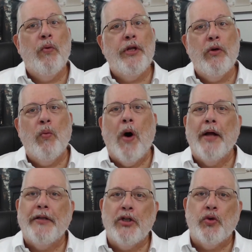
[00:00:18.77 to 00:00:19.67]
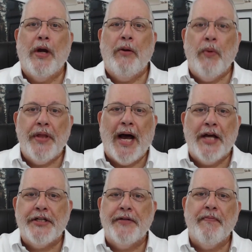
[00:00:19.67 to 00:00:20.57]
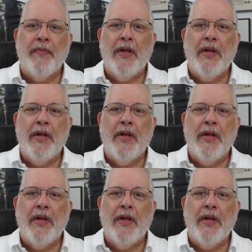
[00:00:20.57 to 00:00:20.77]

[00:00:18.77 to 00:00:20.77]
would you want to train with us?